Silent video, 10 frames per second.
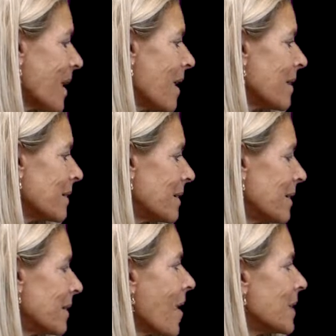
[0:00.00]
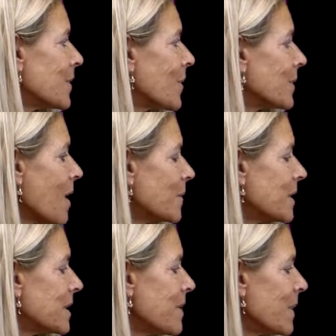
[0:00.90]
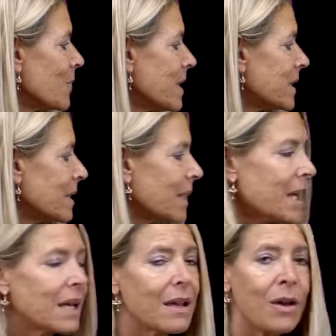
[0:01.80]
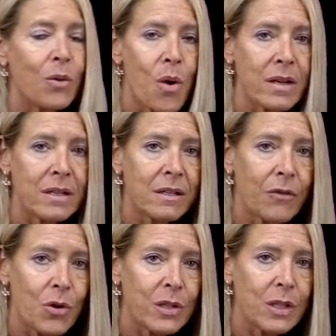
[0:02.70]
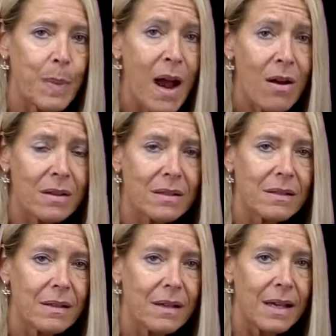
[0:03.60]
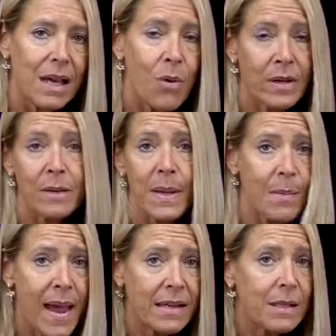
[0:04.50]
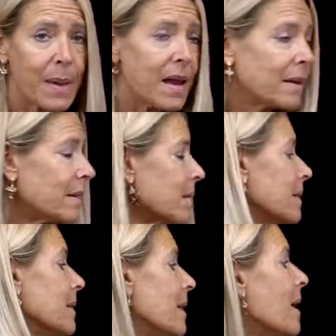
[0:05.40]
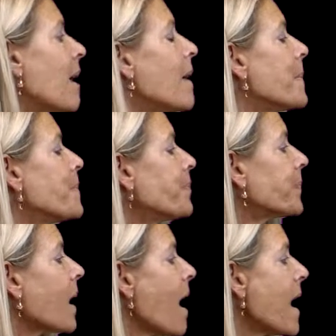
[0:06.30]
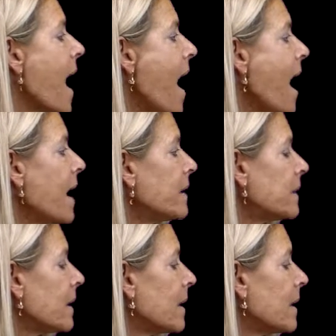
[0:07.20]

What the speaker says: a consult come to see me recently who wanted to divorce his parents. He wanted to be emancipated. I had